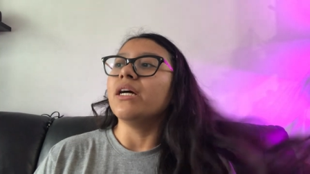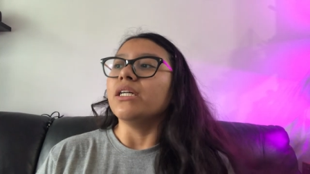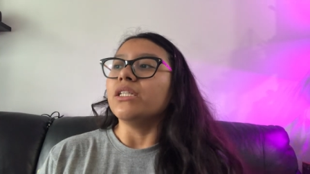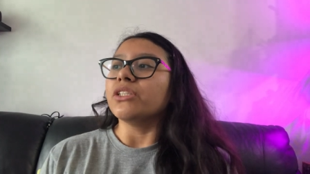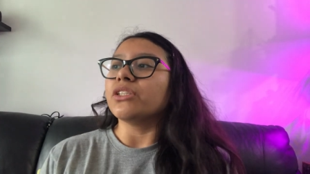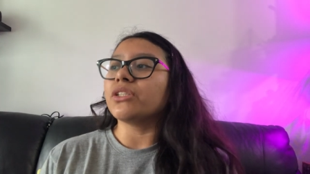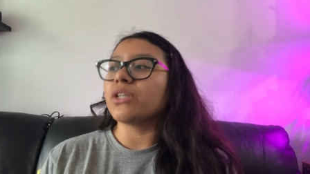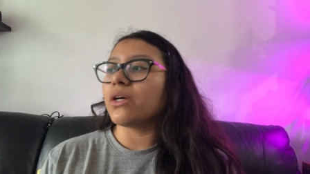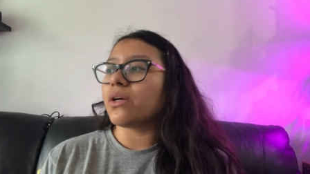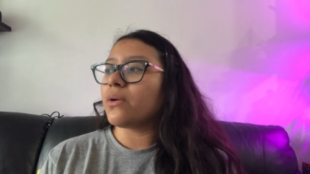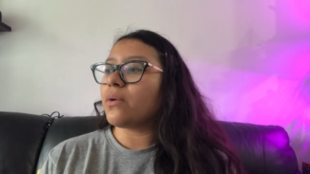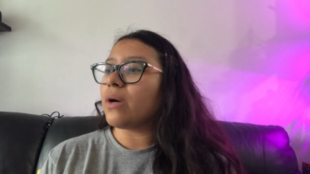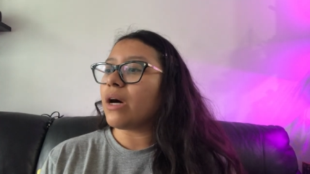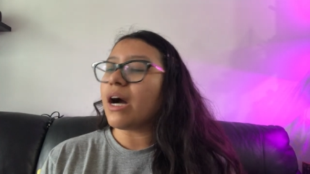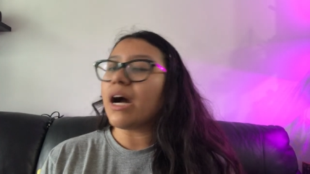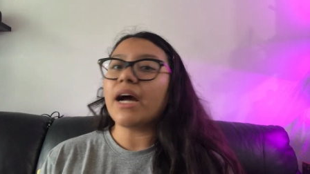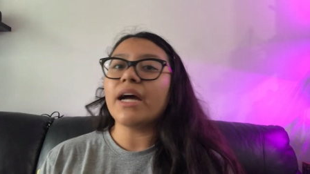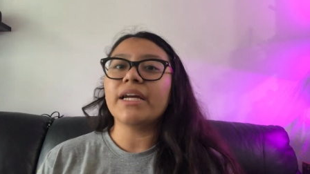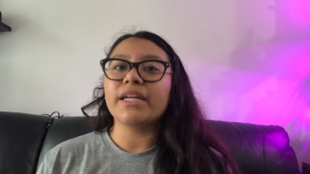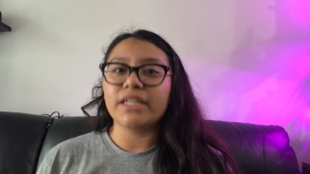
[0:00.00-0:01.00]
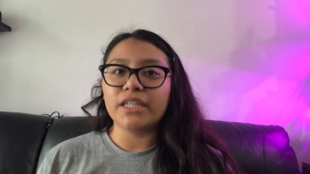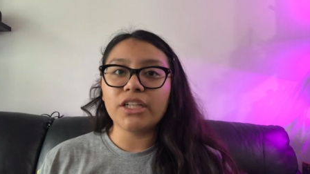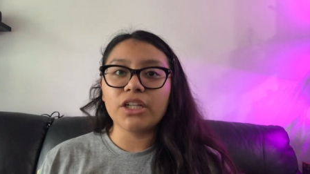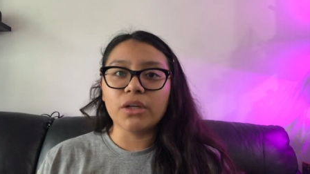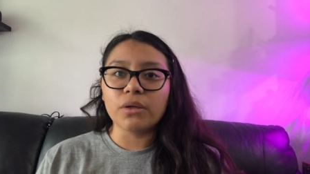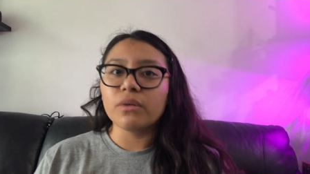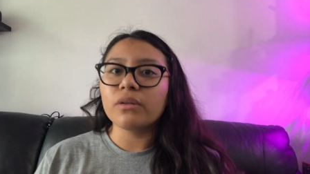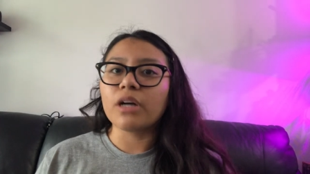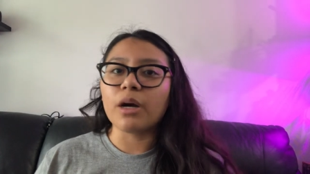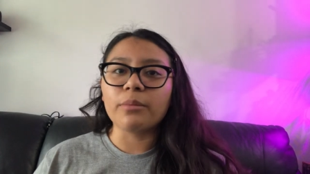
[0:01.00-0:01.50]
So I, you
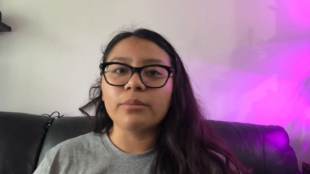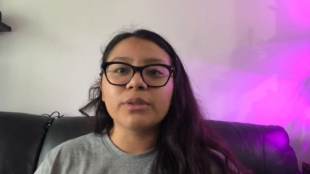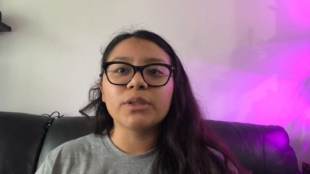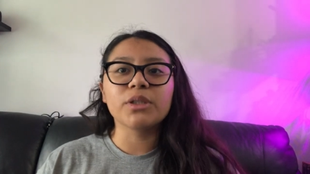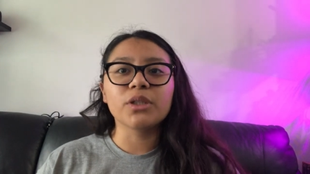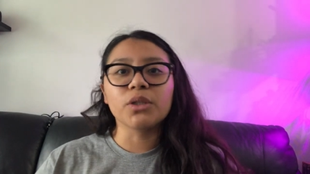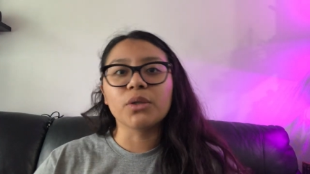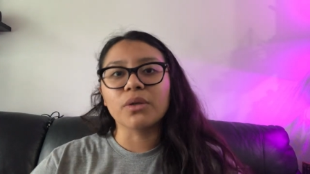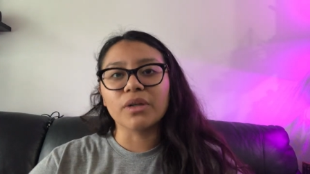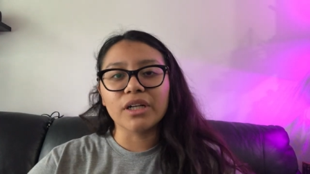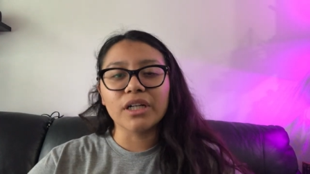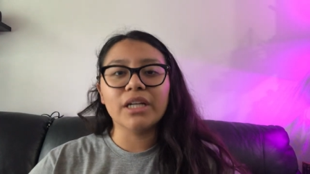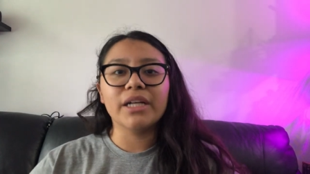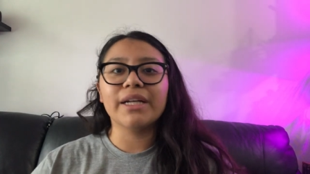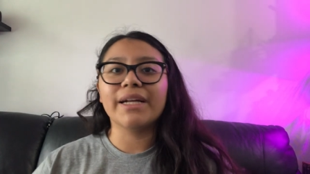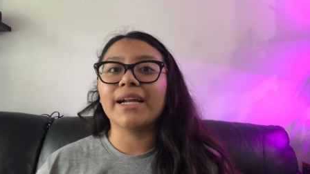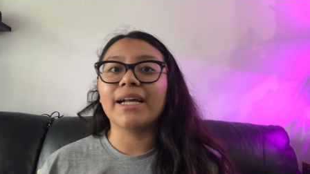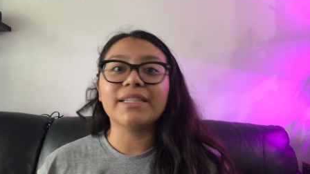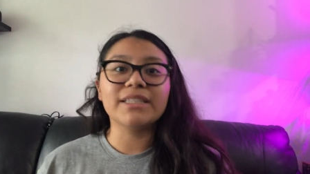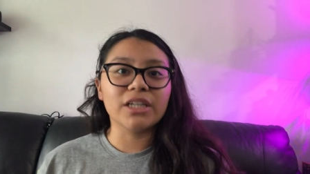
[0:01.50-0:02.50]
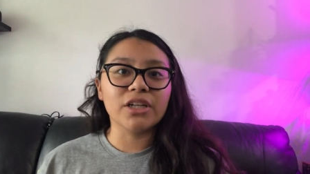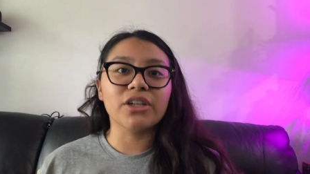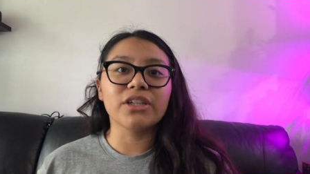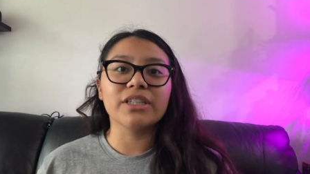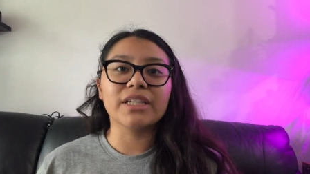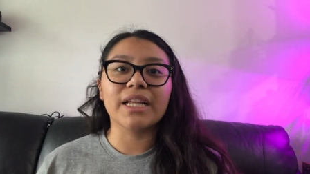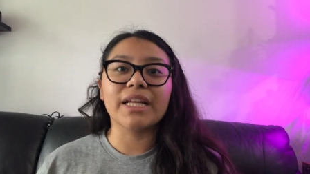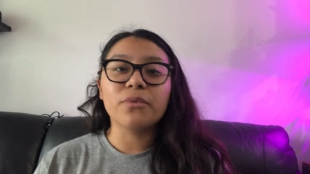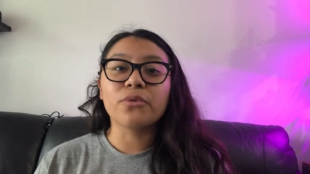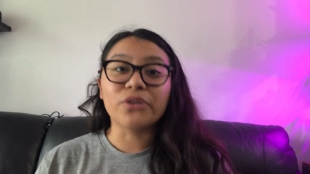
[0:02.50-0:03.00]
know, come to the door and I tell her
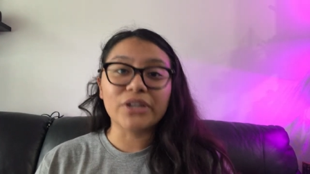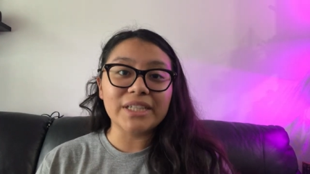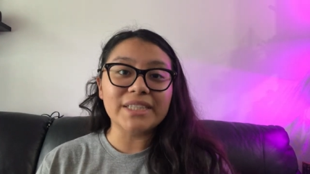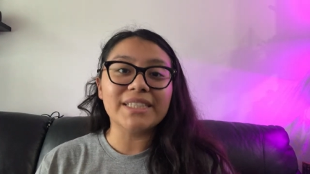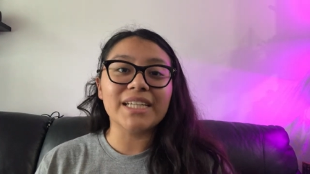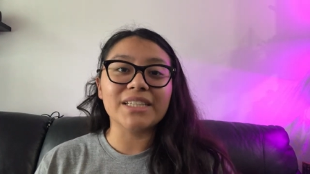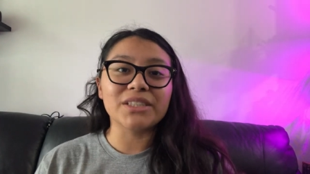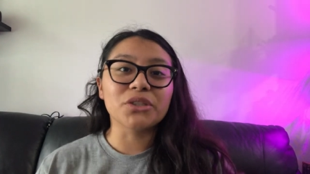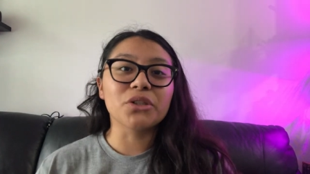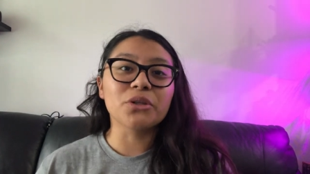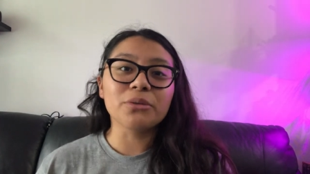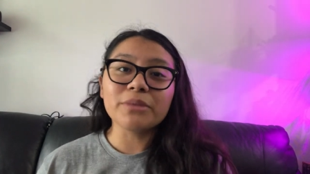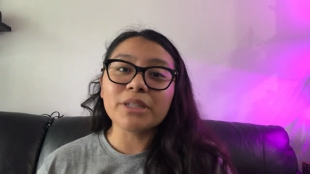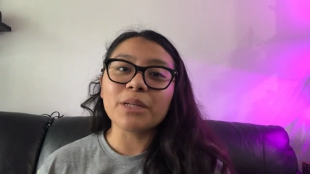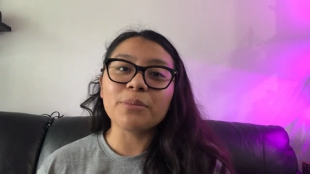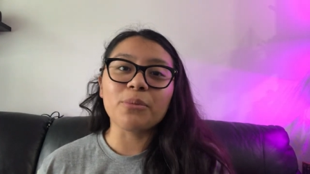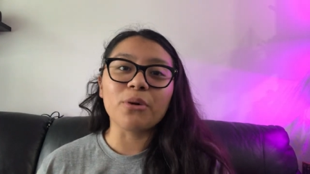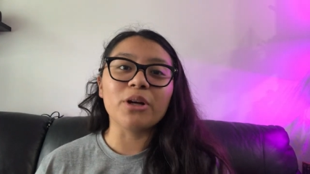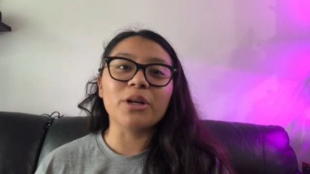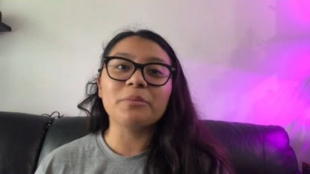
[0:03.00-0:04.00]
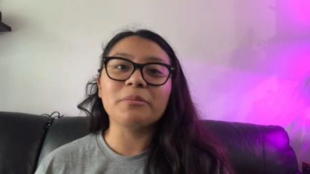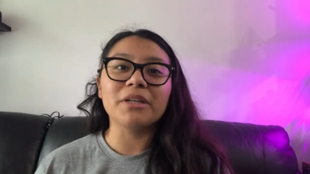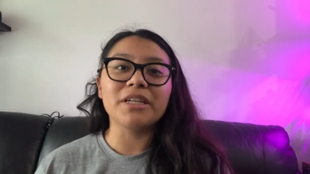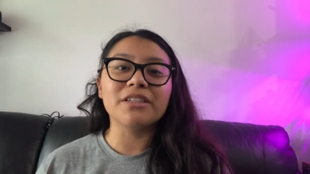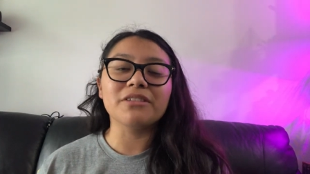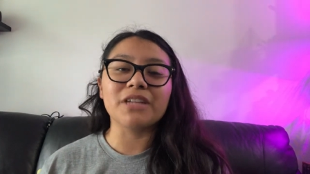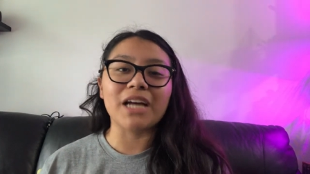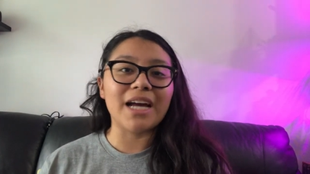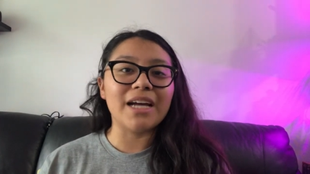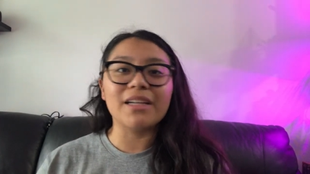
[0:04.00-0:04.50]
that like Reese has a grooming
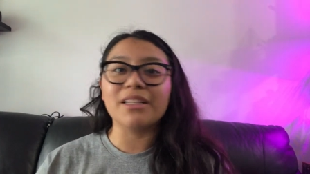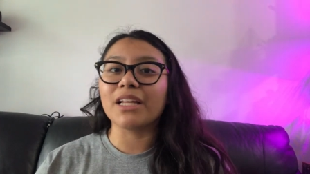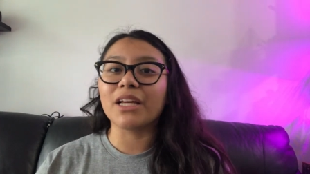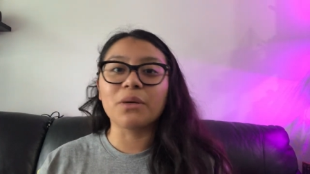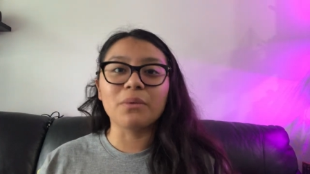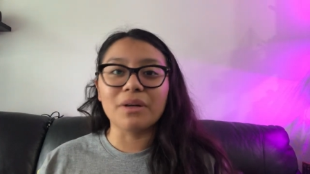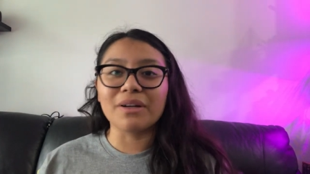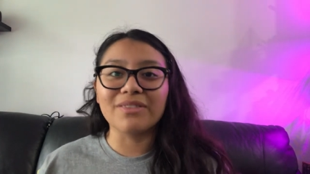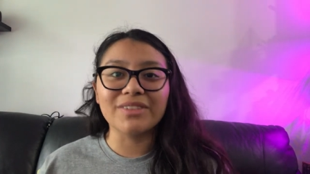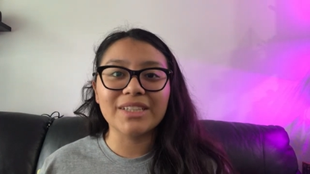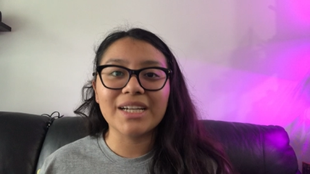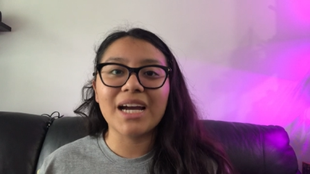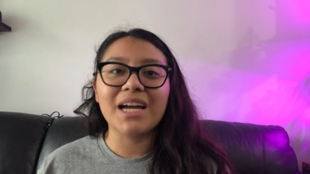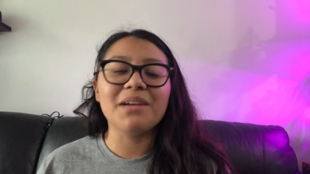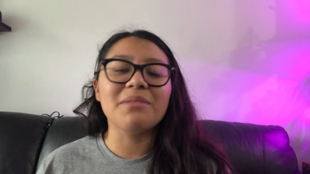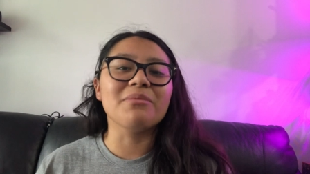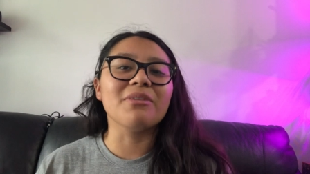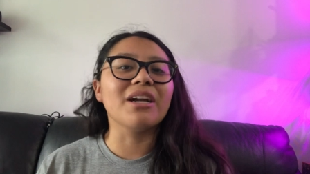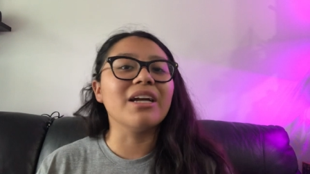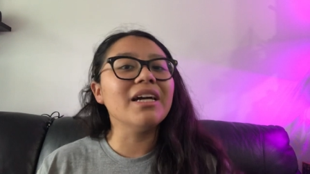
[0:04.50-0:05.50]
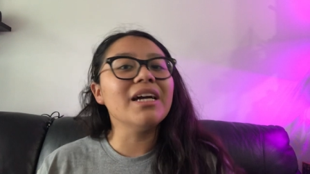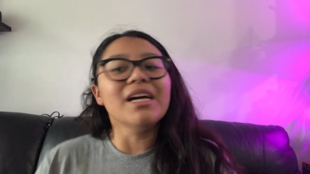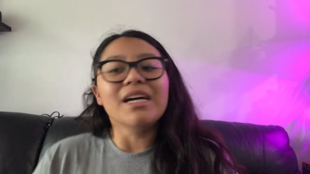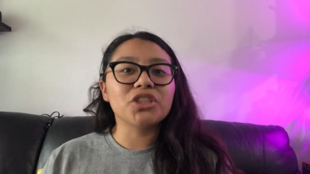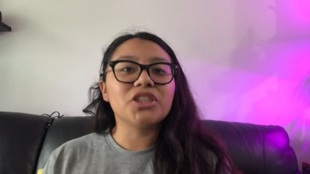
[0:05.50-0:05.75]
appointment at like whatever time, right?